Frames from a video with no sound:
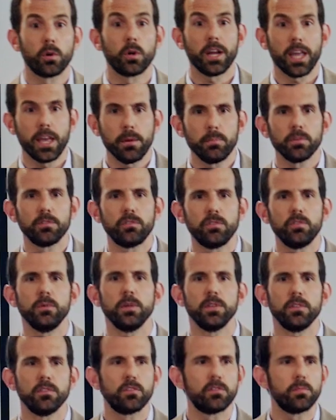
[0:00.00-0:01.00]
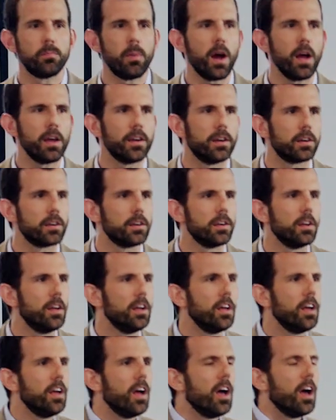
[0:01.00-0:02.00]
are able to inspire,
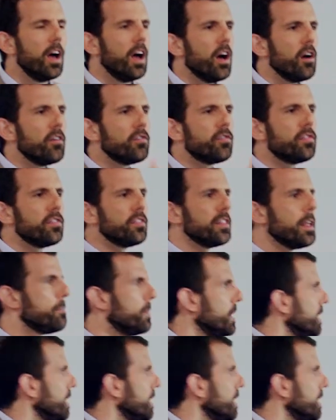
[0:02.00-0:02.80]
flip